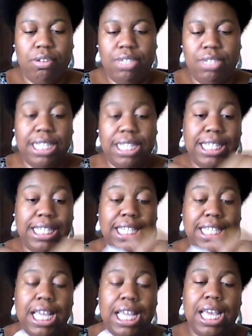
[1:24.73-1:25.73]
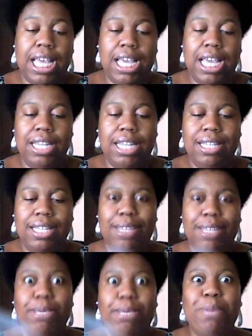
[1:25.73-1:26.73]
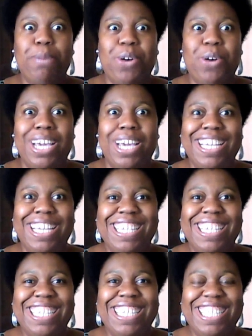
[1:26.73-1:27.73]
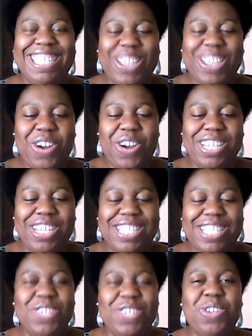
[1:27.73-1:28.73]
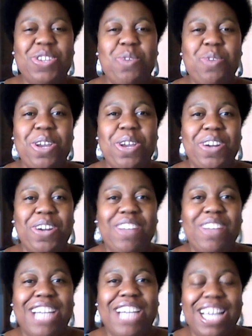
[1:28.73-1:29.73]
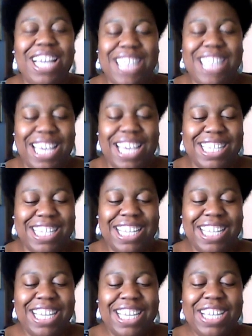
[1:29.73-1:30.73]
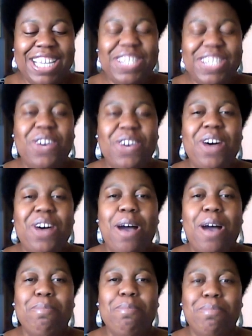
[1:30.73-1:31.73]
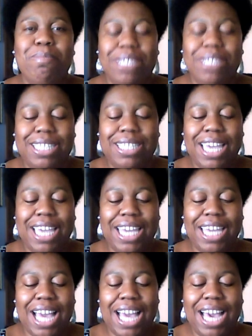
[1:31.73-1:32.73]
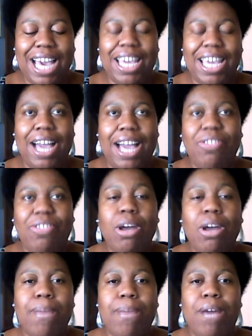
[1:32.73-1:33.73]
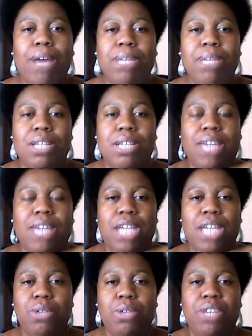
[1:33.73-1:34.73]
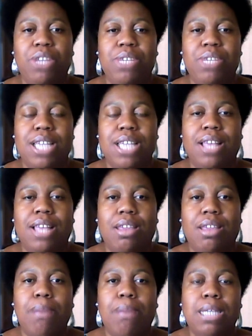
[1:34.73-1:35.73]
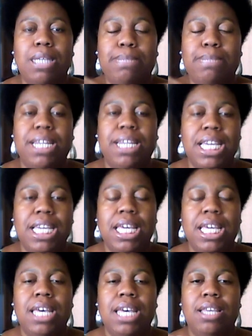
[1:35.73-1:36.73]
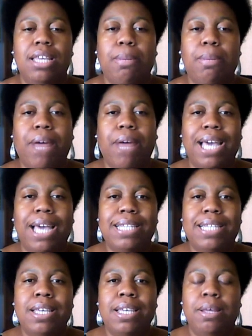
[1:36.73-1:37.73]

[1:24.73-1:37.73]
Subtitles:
Dun dun dun dun. Big Boy Curtis, you're the winner of the contest. So Kelly, I thought about, because I only had 2 entries, I thought about splitting the prize.